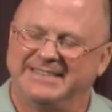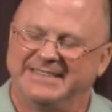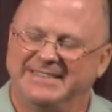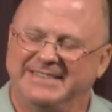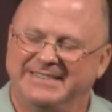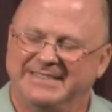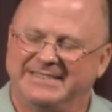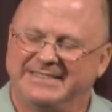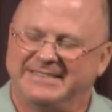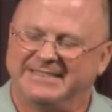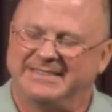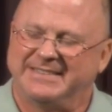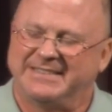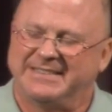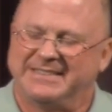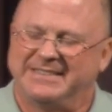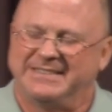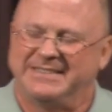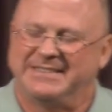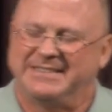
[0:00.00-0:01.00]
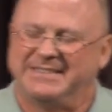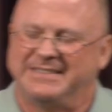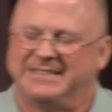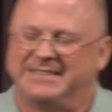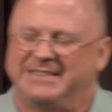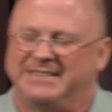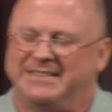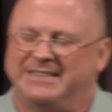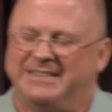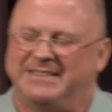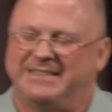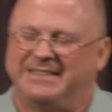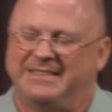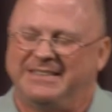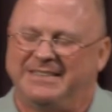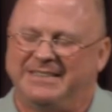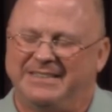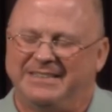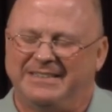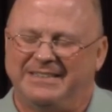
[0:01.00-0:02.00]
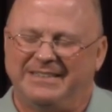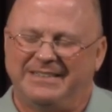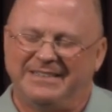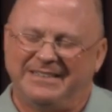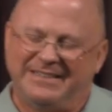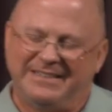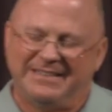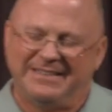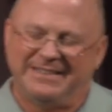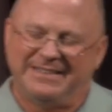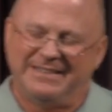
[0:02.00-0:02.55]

No one is speaking in this clip.